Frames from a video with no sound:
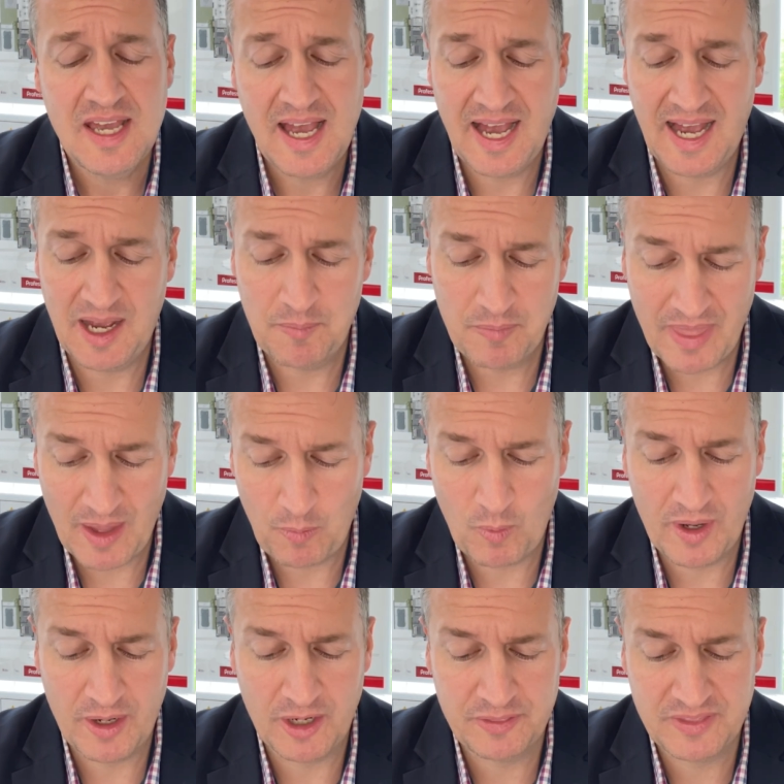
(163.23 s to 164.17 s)
That
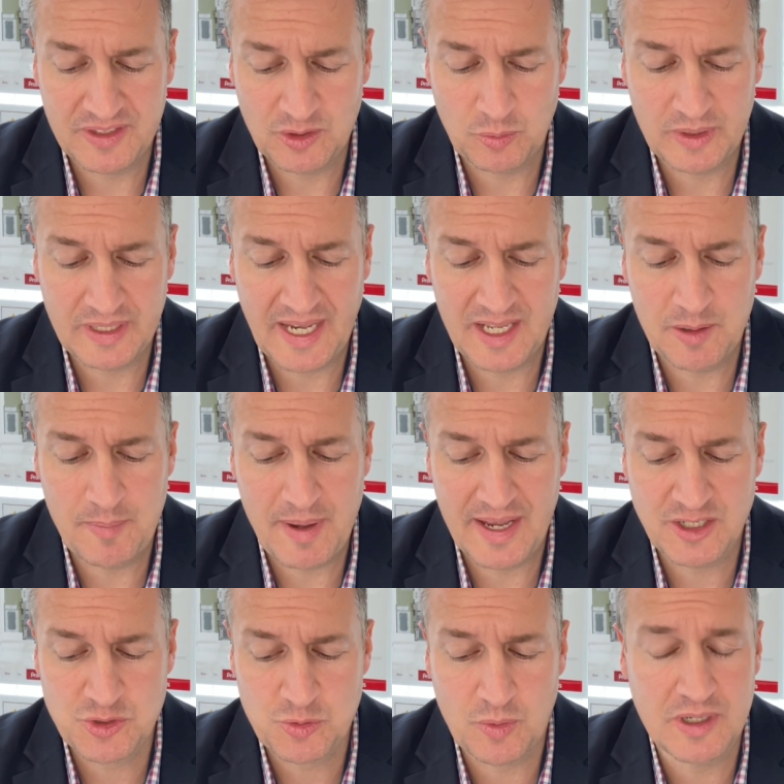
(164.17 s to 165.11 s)
one, I think we had
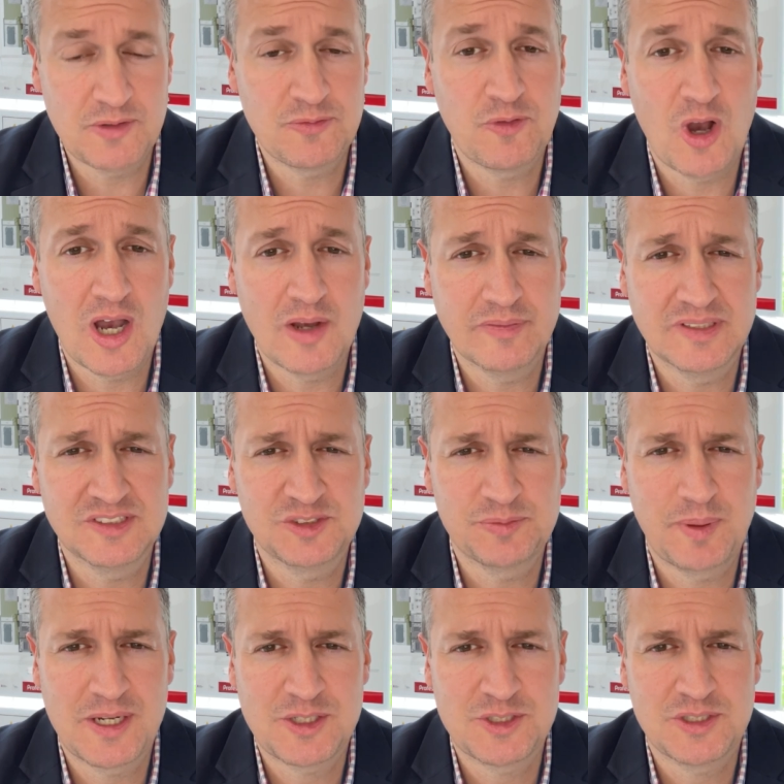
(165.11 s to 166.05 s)
about 25
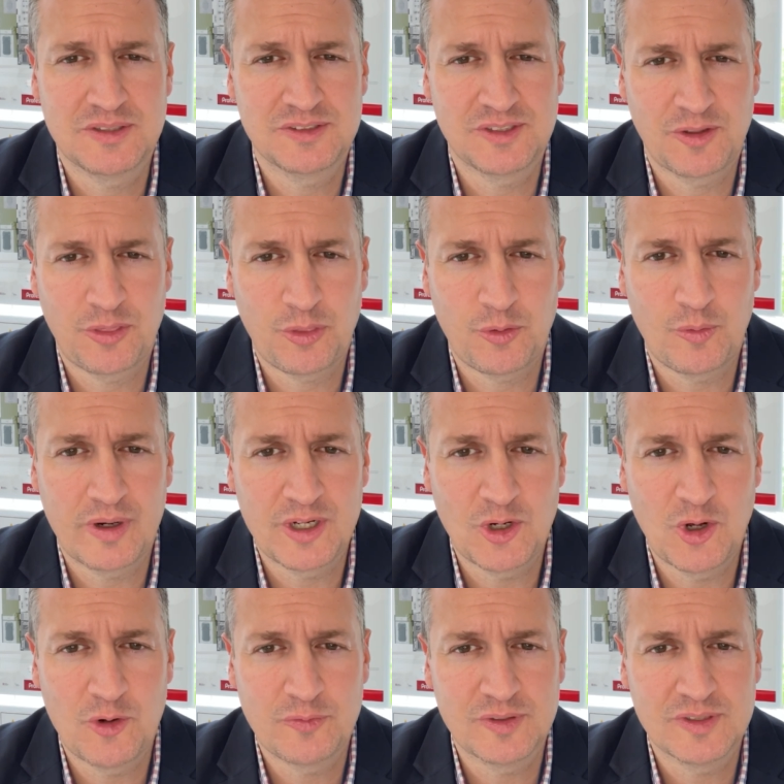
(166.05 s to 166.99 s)
inspections and
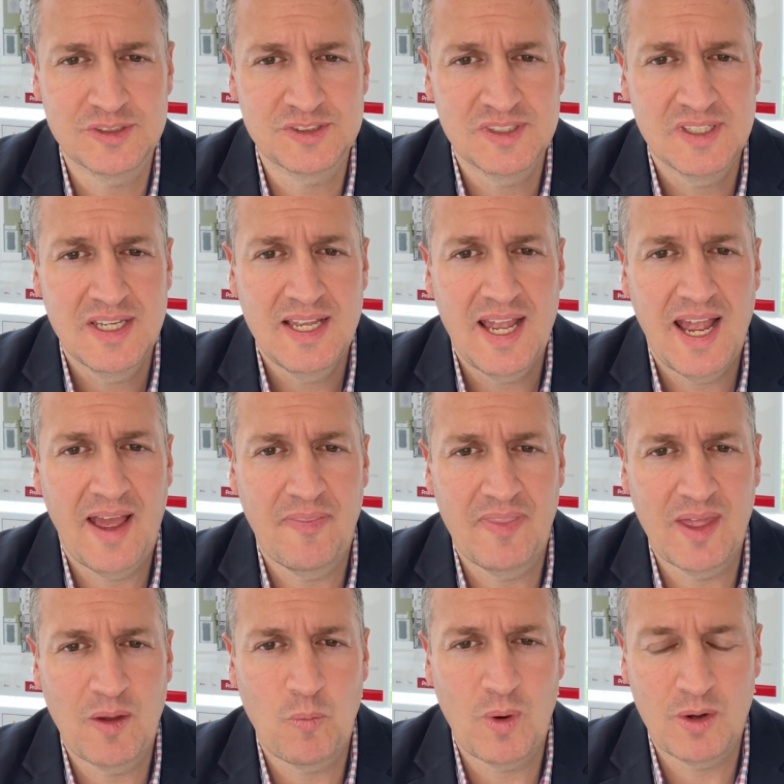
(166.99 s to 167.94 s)
3 offers,
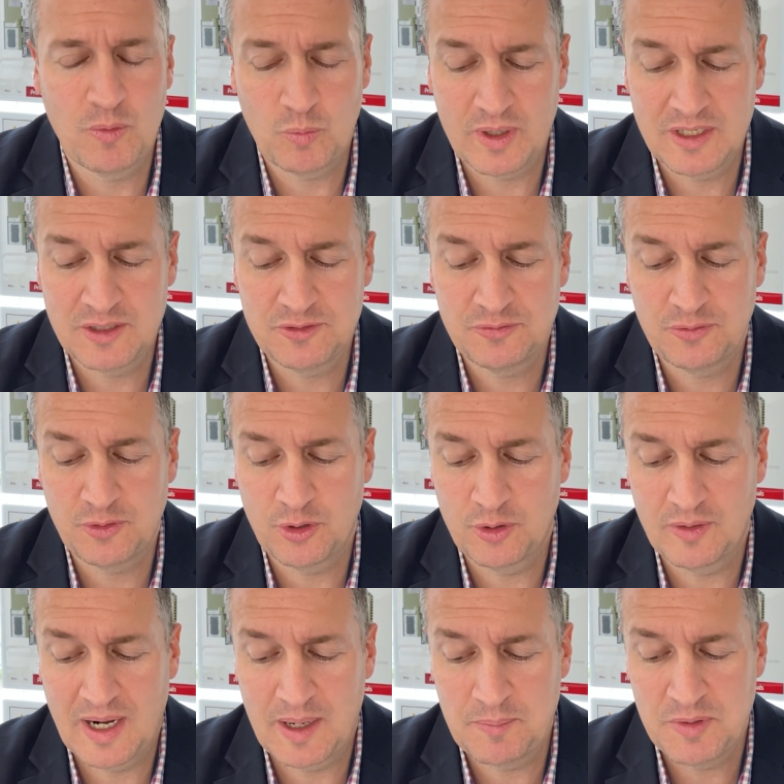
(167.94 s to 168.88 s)
and that one went
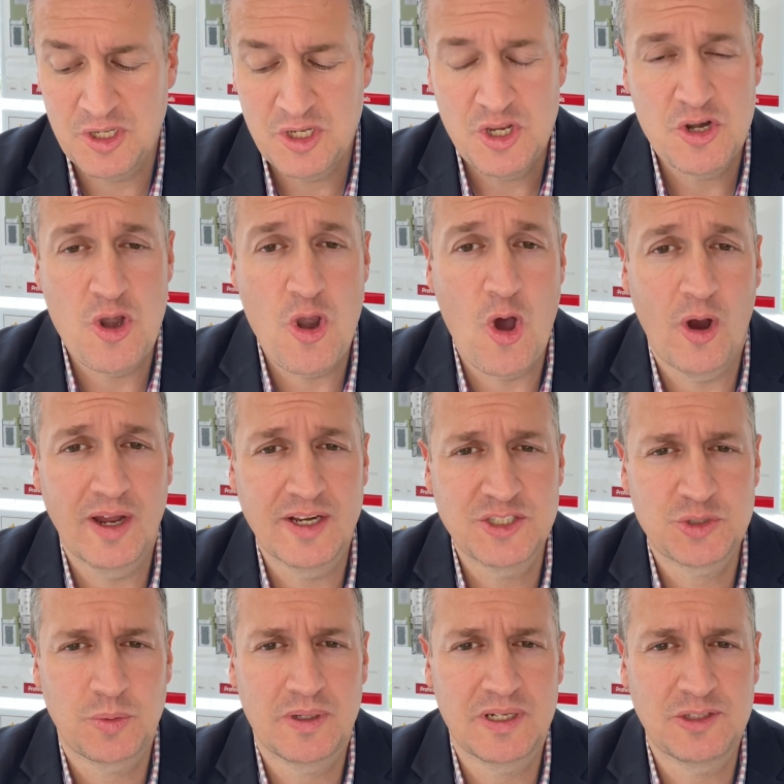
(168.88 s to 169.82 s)
for
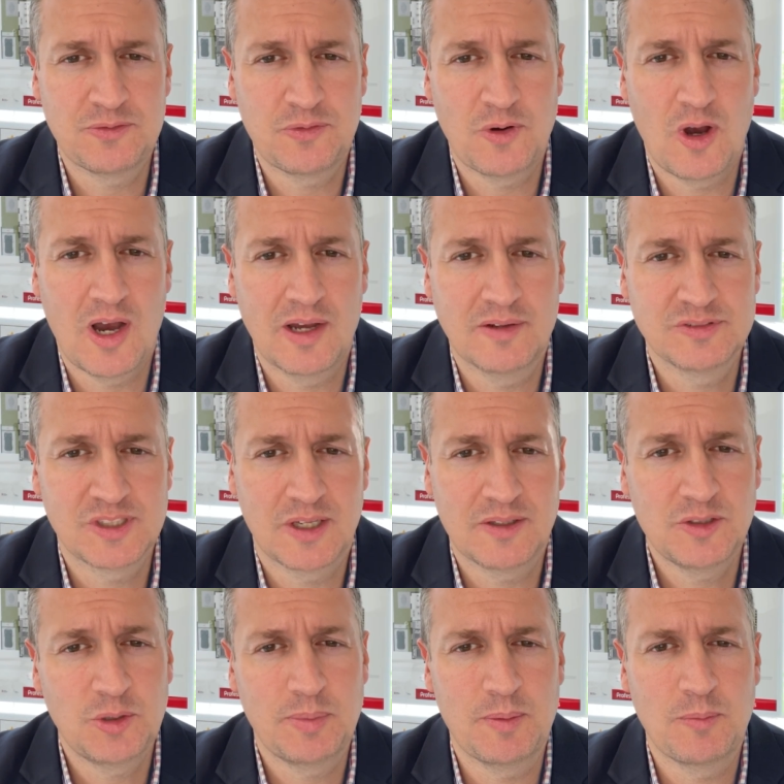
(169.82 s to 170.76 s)
$925, so a
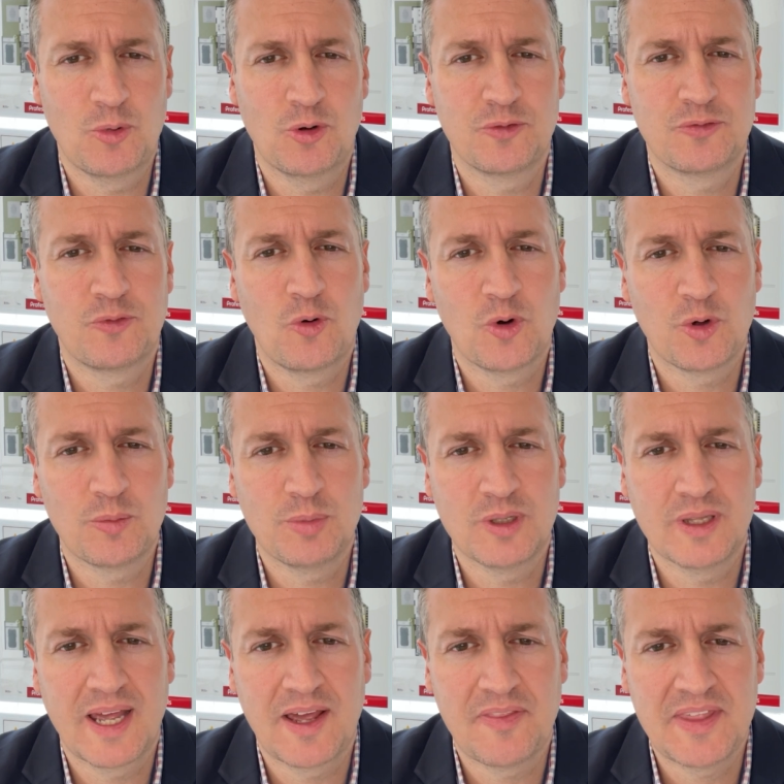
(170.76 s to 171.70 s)
little bit more
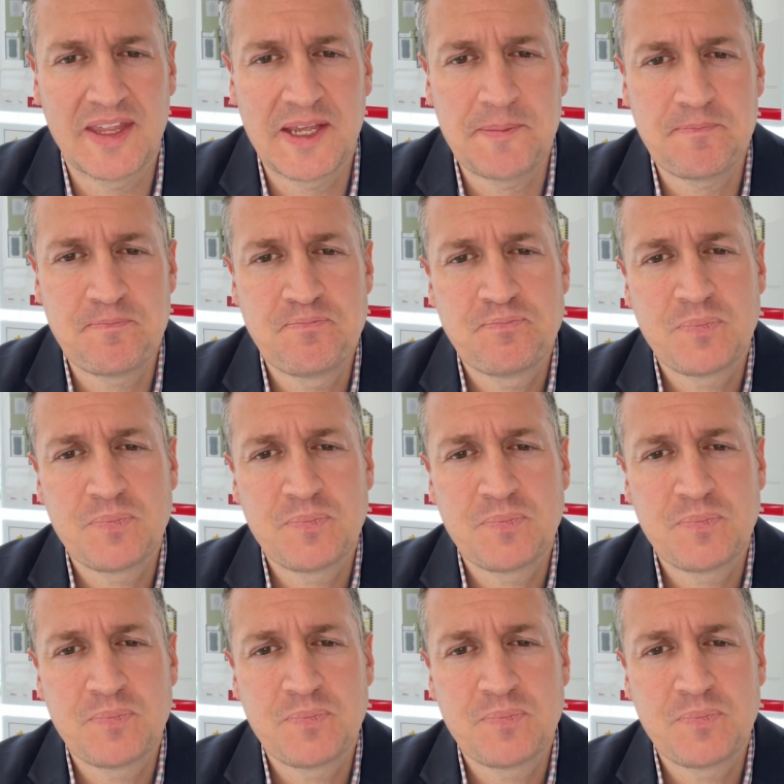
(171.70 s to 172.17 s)
affordable out there.